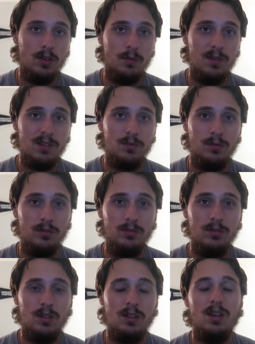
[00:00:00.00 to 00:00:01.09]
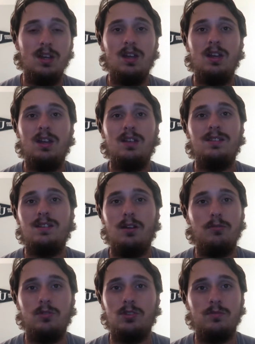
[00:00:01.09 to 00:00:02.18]
baseball is not
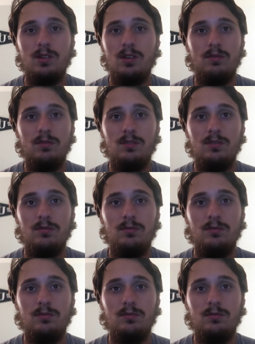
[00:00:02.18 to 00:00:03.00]
where it should be going to.